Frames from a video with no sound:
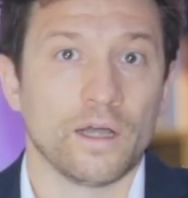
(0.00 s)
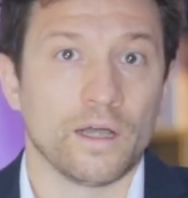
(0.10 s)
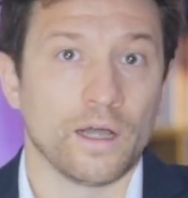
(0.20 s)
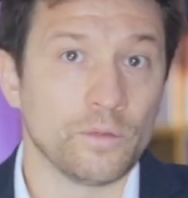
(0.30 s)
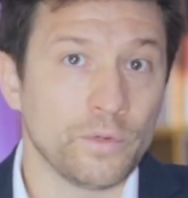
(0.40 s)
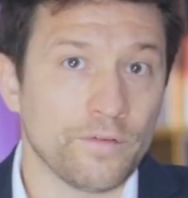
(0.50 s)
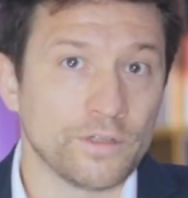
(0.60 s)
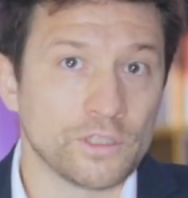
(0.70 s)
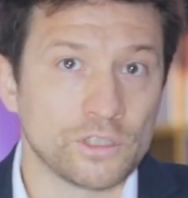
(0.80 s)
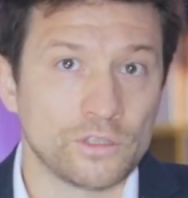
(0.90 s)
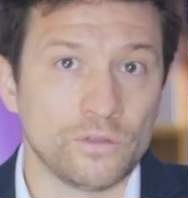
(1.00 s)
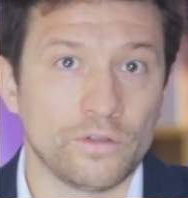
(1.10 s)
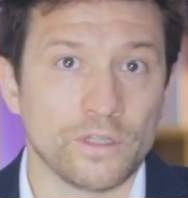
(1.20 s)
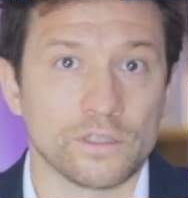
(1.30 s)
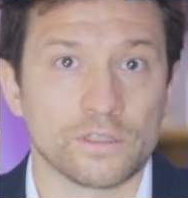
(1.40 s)
And we have understood
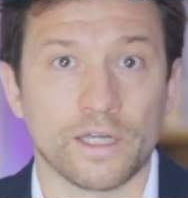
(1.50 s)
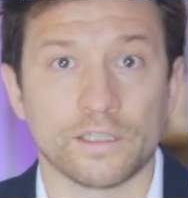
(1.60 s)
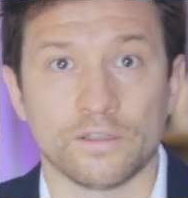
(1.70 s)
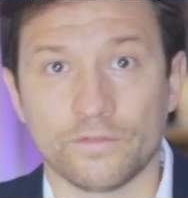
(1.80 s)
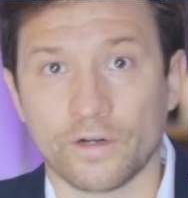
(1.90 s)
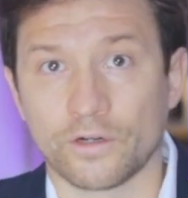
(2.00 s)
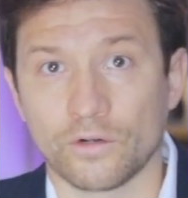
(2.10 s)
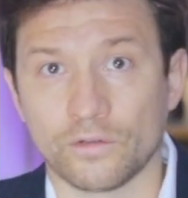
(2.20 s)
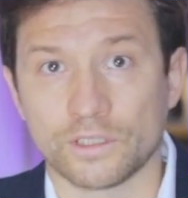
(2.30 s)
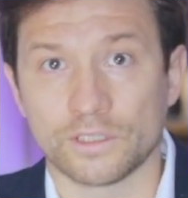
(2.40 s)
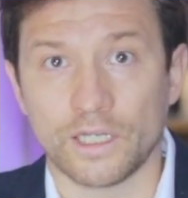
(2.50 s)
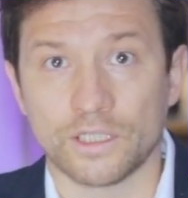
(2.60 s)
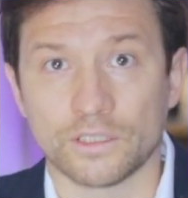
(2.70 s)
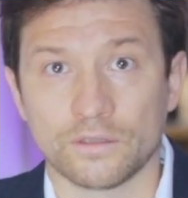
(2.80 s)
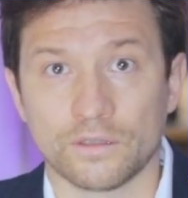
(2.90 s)
this at a very early
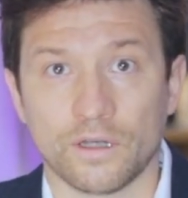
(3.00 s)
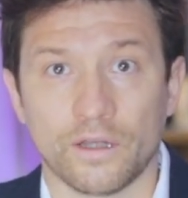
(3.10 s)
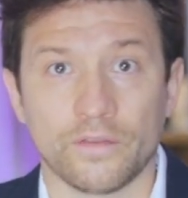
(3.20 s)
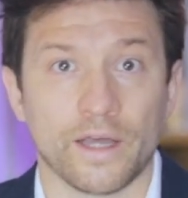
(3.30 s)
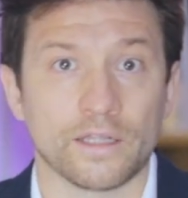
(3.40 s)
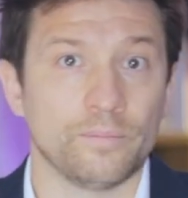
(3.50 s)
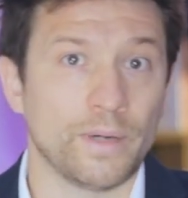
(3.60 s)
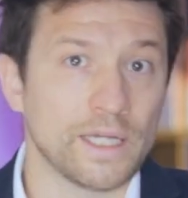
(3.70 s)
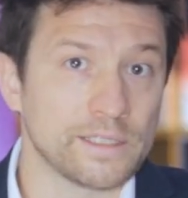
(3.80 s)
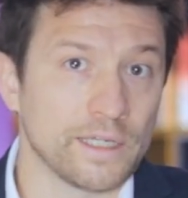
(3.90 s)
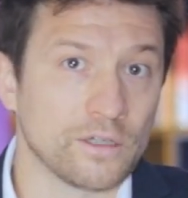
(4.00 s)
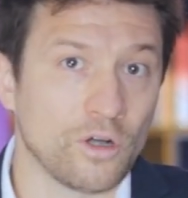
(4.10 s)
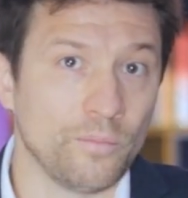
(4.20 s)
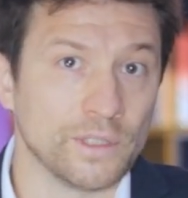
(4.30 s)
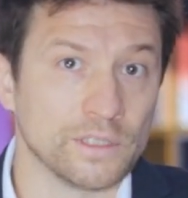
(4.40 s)
stage that the baseline
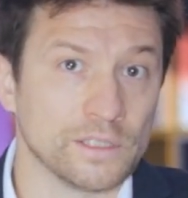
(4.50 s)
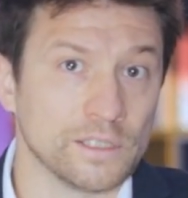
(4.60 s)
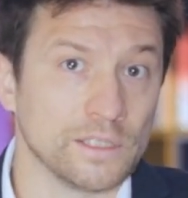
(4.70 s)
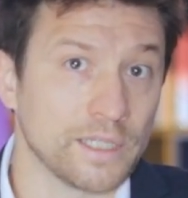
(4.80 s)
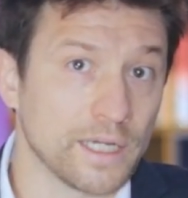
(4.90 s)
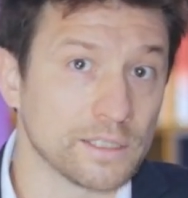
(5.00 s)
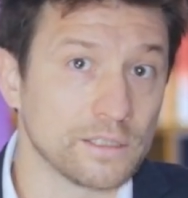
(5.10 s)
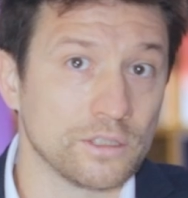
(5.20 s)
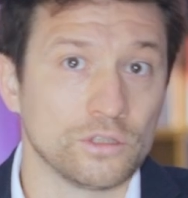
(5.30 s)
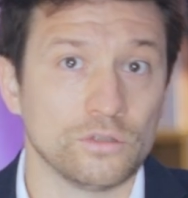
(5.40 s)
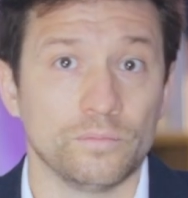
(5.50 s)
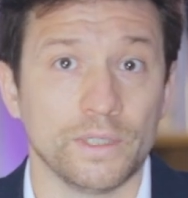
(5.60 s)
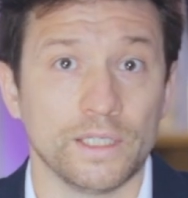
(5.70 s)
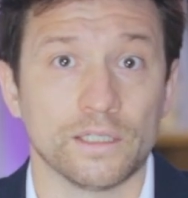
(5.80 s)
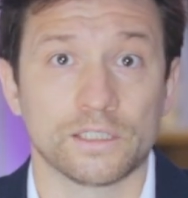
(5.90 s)
competency test should
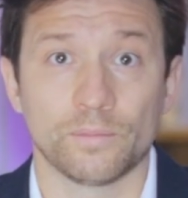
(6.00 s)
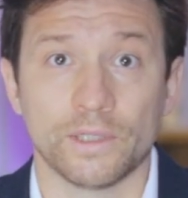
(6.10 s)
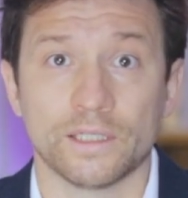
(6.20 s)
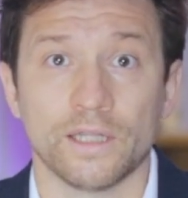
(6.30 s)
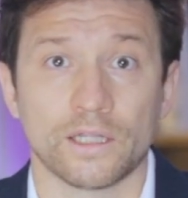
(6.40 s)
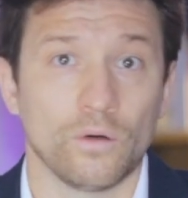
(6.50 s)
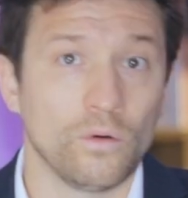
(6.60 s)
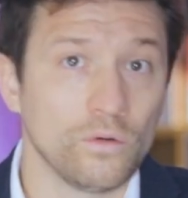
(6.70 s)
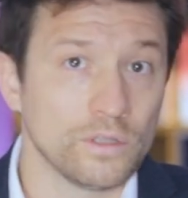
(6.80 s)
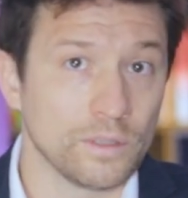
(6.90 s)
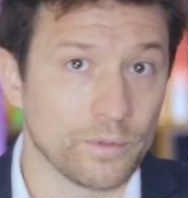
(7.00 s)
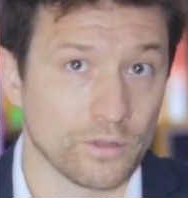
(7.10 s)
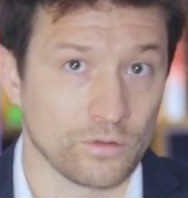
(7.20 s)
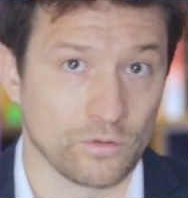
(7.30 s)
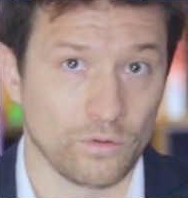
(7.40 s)
be split not only per
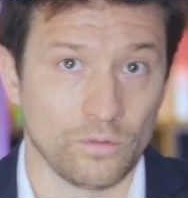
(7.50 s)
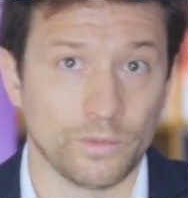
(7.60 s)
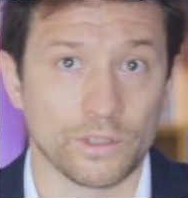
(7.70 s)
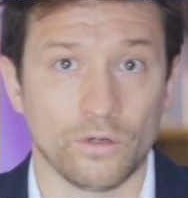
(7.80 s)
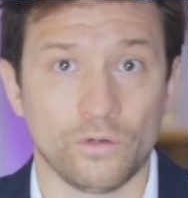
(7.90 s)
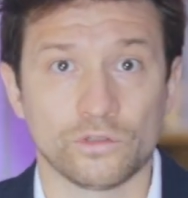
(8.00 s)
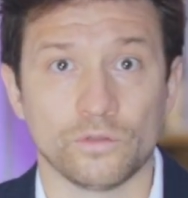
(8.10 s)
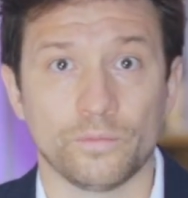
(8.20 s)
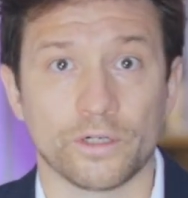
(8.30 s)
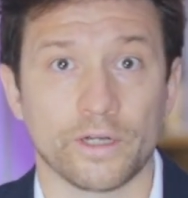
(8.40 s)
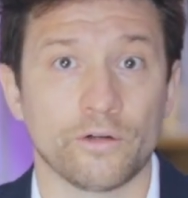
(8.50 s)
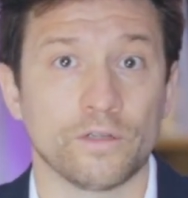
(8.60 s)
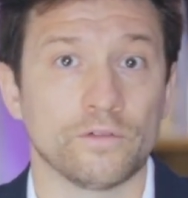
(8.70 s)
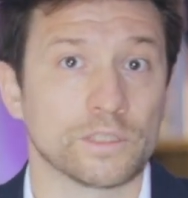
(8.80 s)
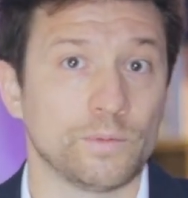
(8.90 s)
role but also per area of
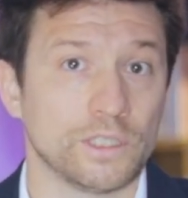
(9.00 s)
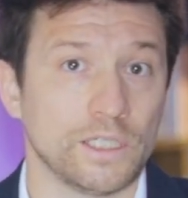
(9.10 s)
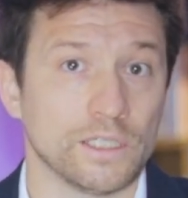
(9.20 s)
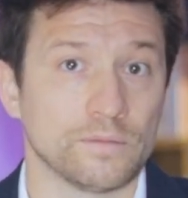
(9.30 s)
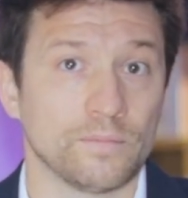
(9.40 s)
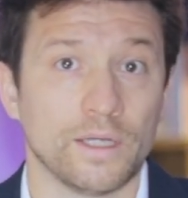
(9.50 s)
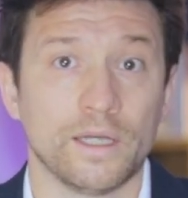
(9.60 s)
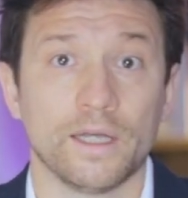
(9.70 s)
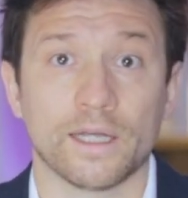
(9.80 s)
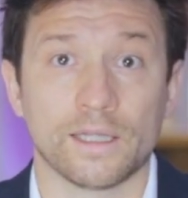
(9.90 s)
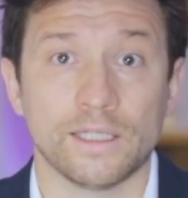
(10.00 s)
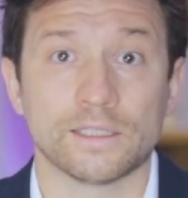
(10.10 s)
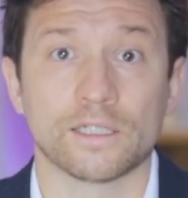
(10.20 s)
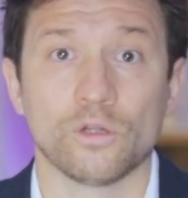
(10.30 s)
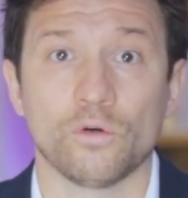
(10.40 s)
expertise, at least at
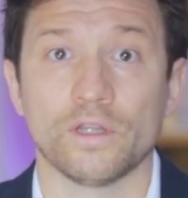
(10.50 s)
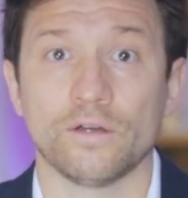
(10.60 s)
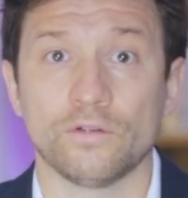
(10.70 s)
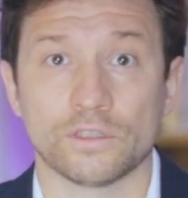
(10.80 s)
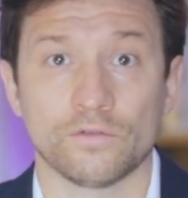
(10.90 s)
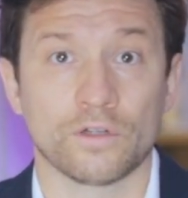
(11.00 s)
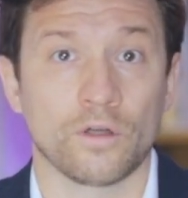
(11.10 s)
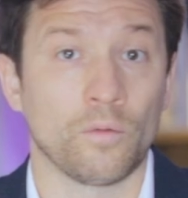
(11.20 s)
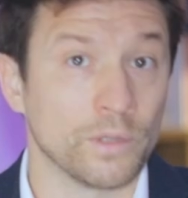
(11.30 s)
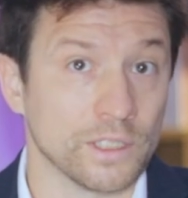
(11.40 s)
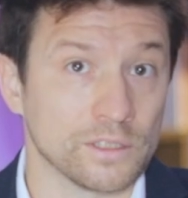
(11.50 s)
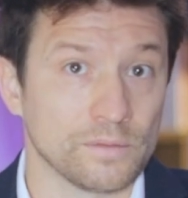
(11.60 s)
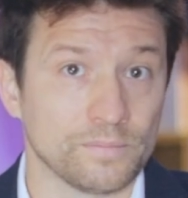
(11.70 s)
lower levels of competence.